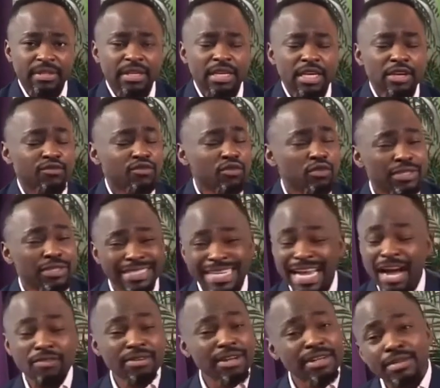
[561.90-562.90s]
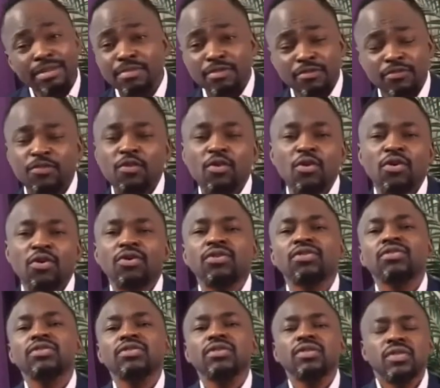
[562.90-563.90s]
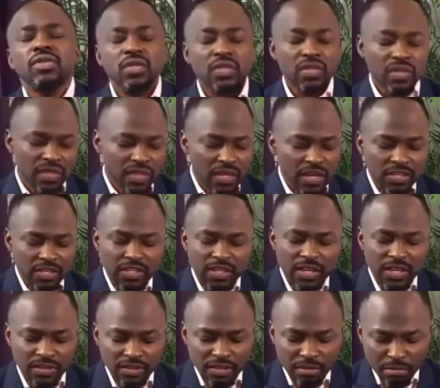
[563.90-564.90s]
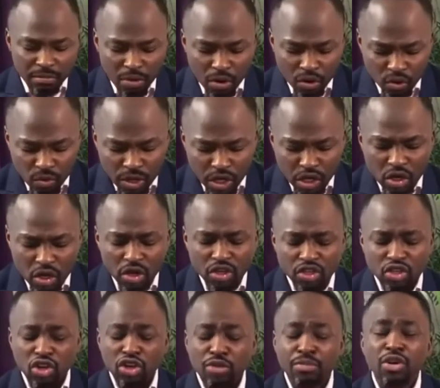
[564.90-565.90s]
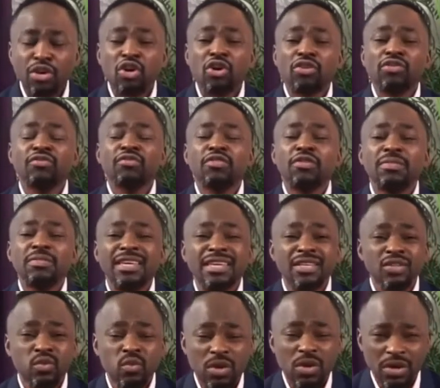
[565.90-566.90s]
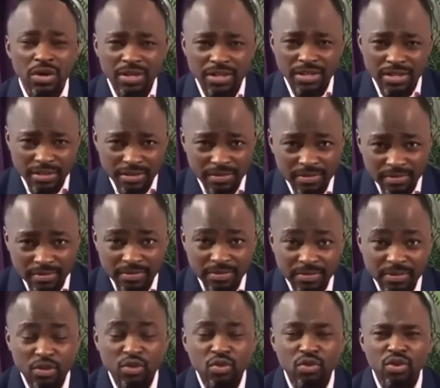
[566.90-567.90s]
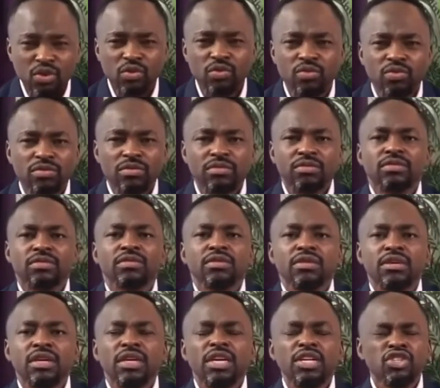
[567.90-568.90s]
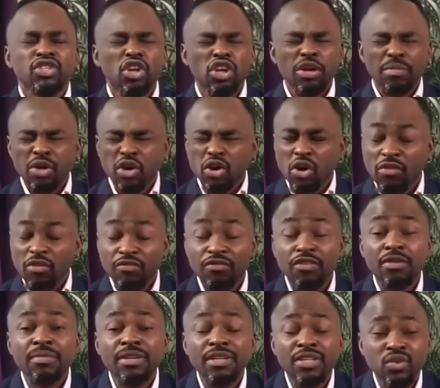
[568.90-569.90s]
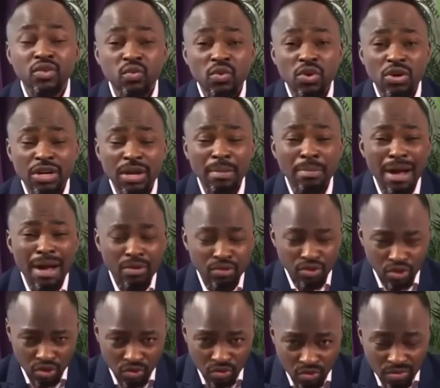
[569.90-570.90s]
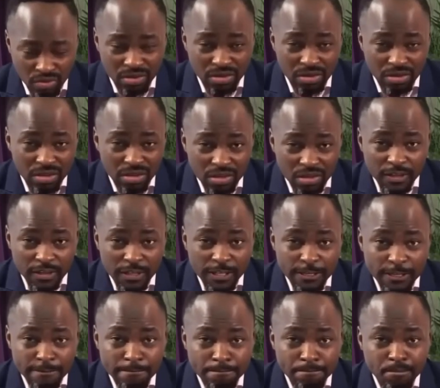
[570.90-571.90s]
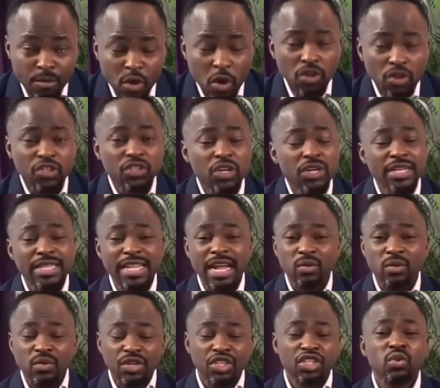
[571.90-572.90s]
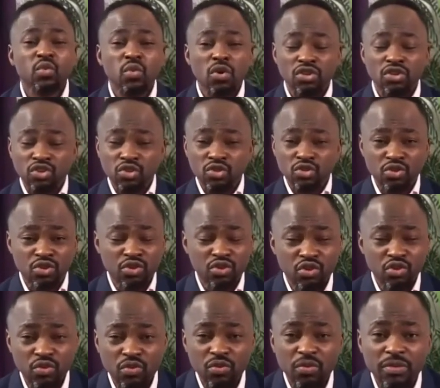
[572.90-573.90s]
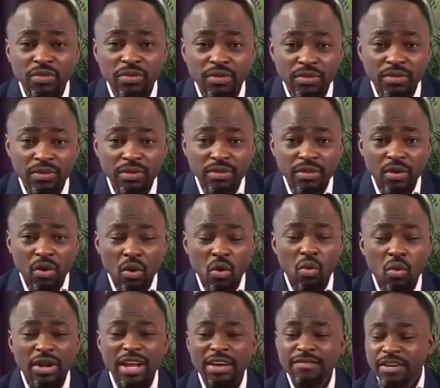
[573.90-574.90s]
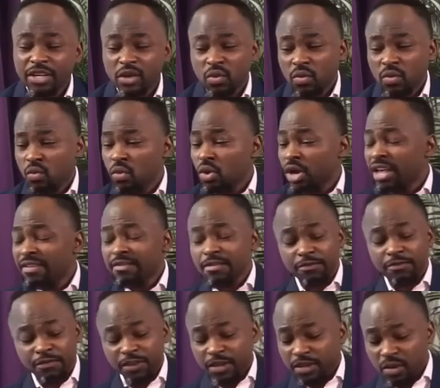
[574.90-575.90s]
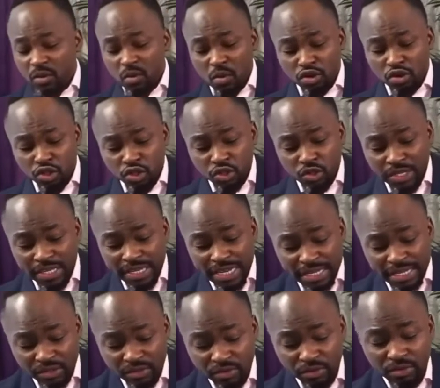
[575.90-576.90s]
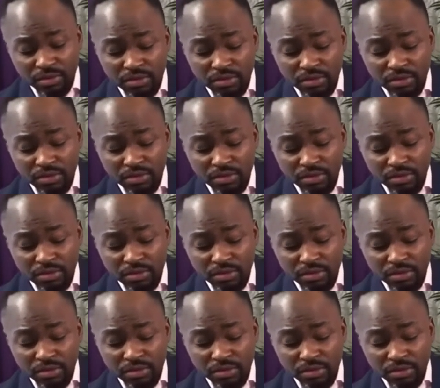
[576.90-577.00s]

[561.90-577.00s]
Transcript: If you doubted it before, this is the month where God is going to be confirming His word to you. Amen. He's going to be confirming His word about you. Yes. Concerning yes. that which He wants you to do. I receive. Or whatever you, whatever field He wants you to get